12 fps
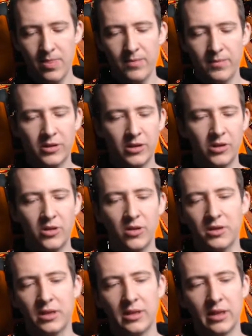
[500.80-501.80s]
So it's
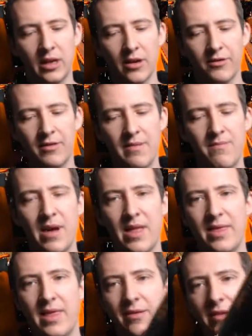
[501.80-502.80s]
not just the colouring, but
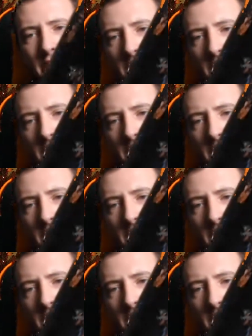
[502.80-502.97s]
there is